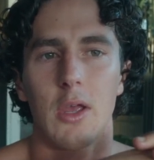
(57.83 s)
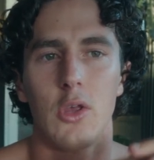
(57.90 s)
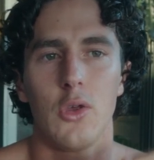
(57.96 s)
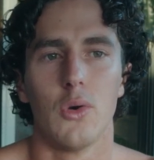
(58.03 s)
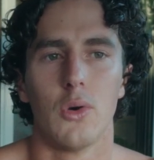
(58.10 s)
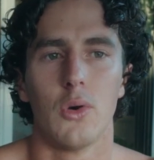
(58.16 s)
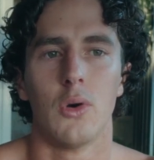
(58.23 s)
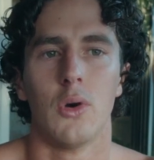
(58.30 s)

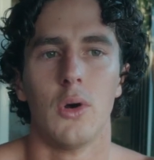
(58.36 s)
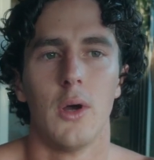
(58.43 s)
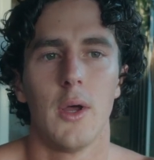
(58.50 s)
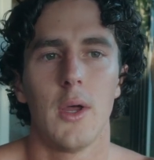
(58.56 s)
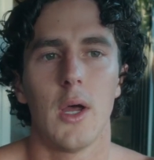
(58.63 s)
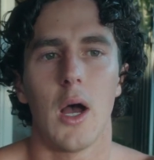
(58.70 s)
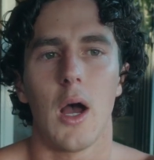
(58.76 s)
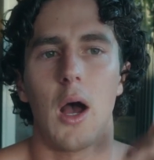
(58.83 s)
your
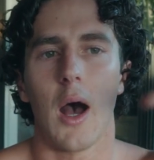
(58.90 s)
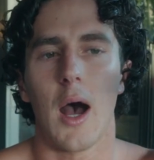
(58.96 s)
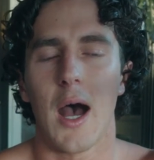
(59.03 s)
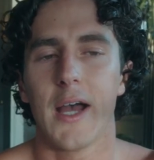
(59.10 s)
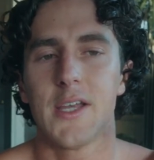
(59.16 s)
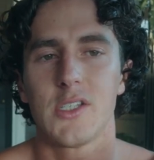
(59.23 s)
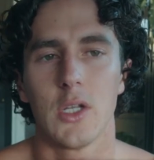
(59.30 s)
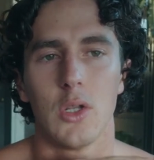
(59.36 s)

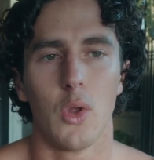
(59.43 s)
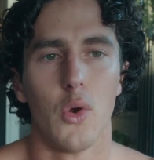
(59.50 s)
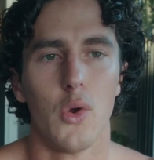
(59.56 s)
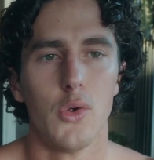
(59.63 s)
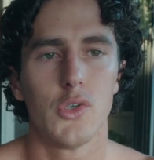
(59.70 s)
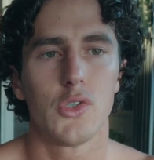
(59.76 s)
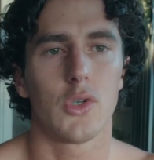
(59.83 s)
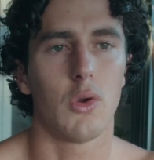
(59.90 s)
highs and lows